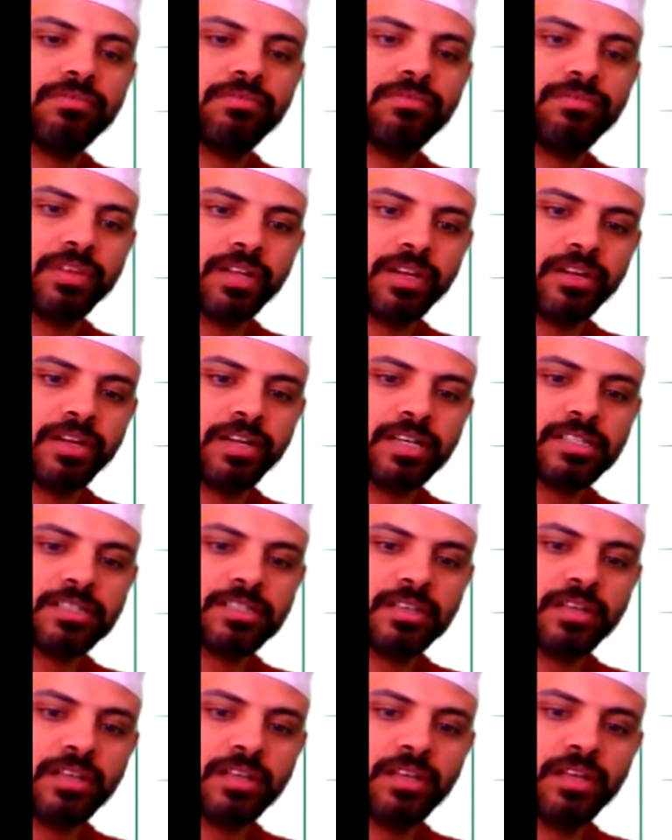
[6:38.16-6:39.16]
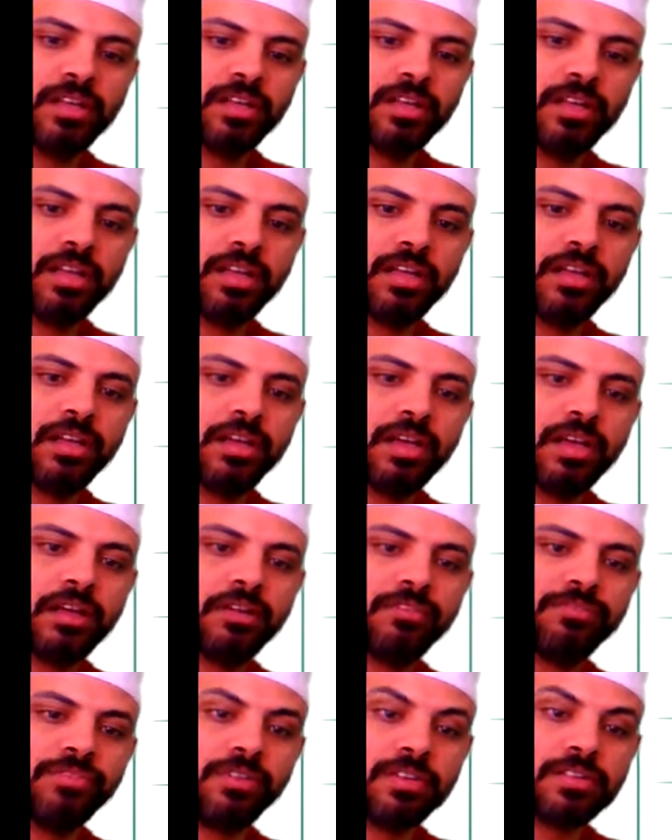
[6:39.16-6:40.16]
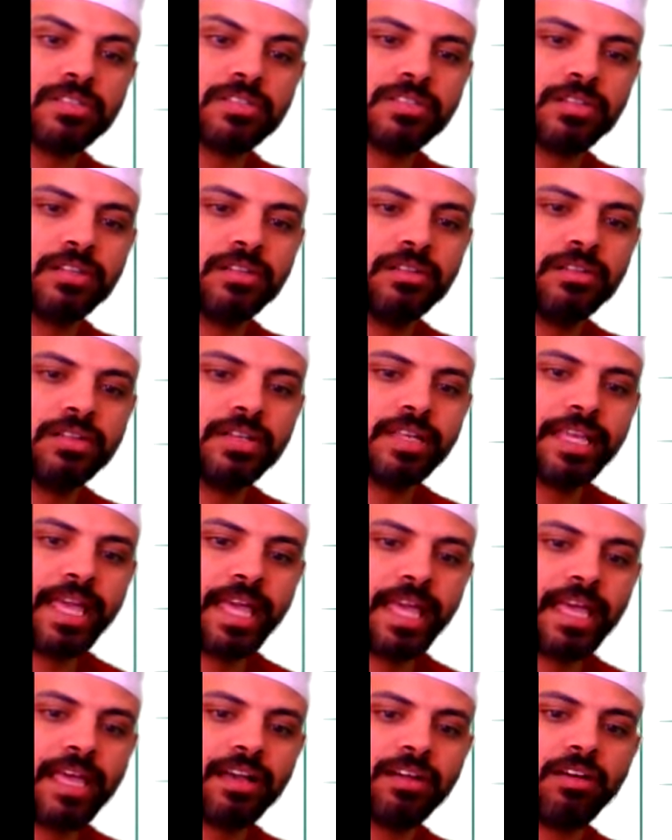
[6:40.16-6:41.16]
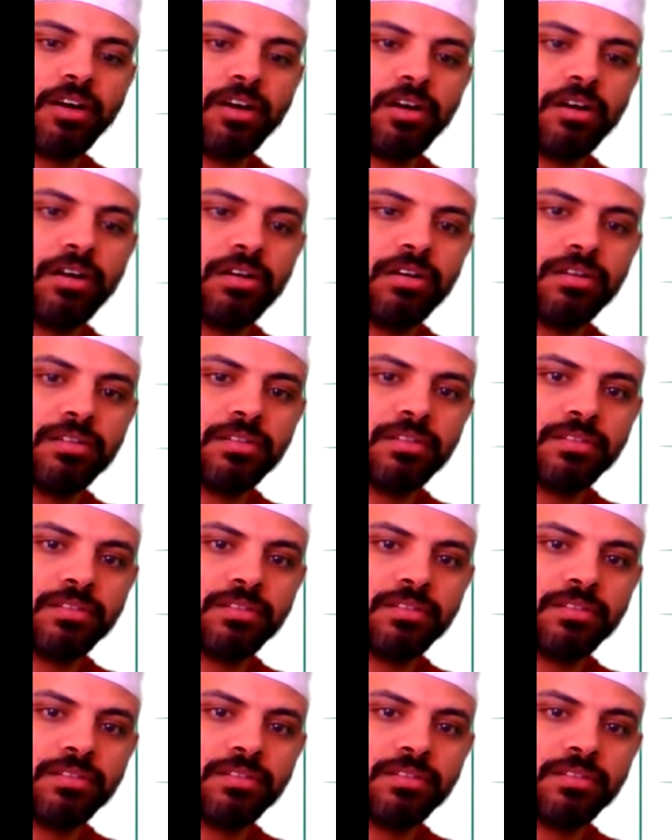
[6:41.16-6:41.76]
Very nice. Faster. Ka, qa.